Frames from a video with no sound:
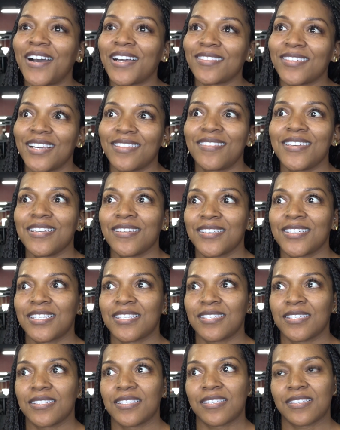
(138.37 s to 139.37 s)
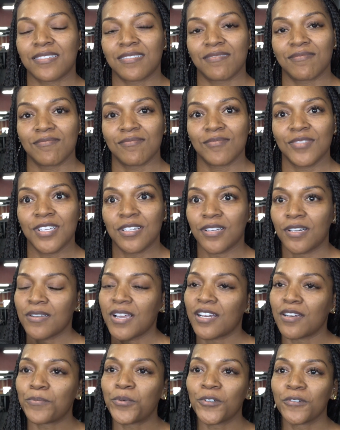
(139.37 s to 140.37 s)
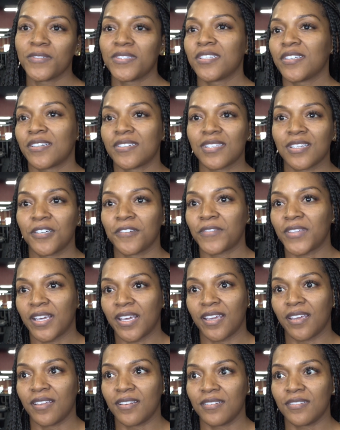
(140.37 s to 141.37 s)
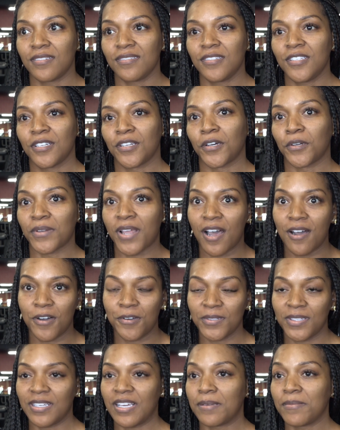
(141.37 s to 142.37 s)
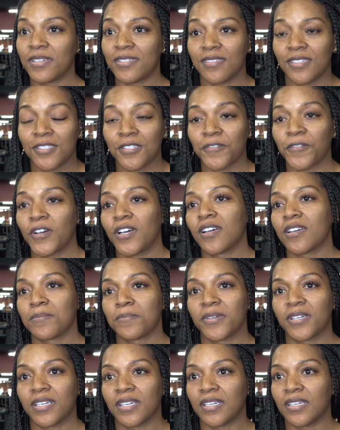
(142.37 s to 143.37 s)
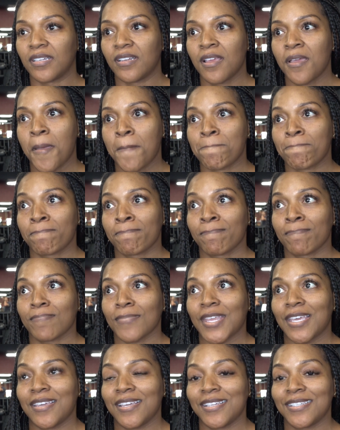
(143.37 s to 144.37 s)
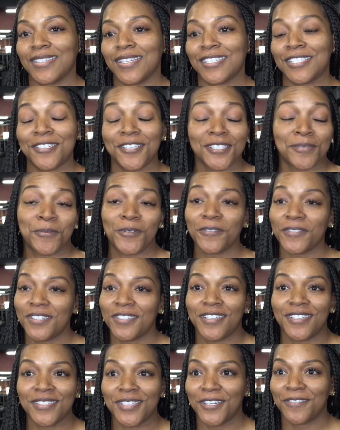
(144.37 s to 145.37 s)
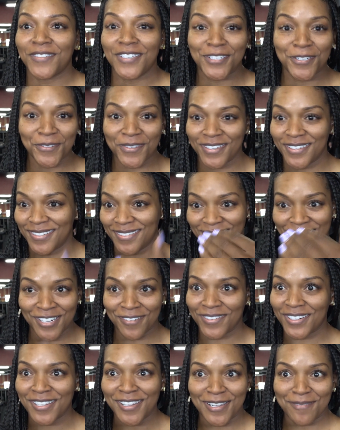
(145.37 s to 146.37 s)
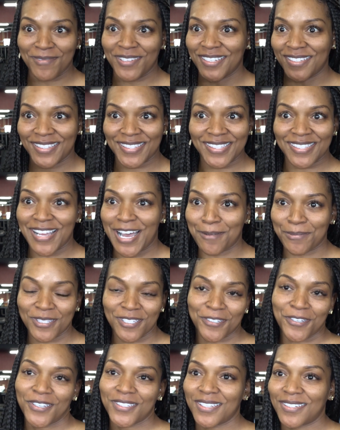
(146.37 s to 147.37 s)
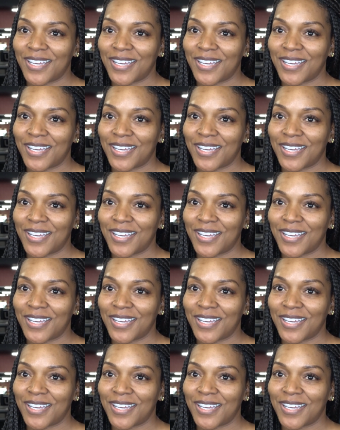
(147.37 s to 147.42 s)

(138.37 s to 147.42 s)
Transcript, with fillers: I, I think it's, it's you know, kind of proving to yourself that, you know, not only it's fun, but it's just proving to yourself that you can overcome these obstacles.